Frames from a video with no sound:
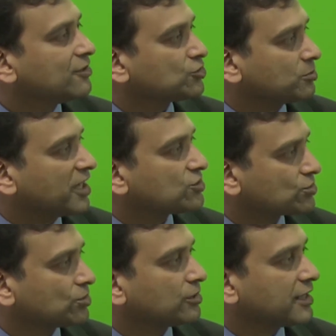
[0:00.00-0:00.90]
to make
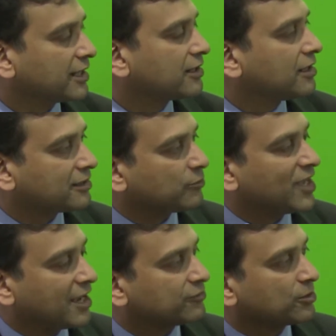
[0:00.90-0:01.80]
sure that we
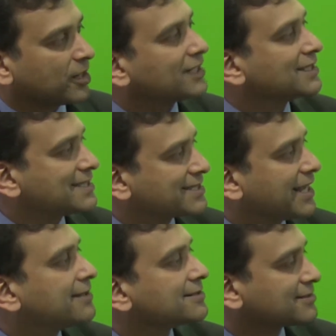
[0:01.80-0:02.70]
have the right
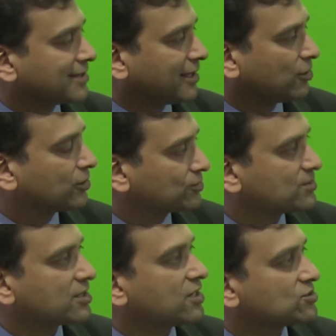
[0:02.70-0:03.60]
consents and
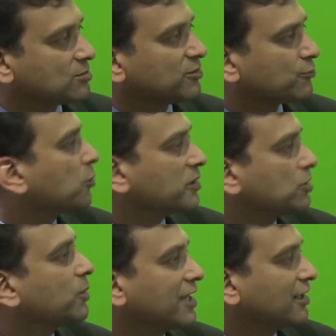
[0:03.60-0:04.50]
authorization before we
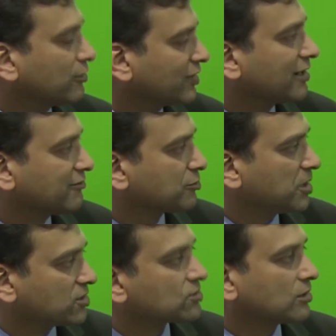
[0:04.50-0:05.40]
do any of that
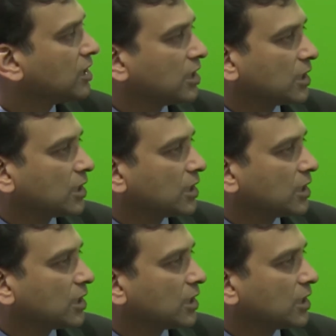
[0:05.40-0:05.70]
information.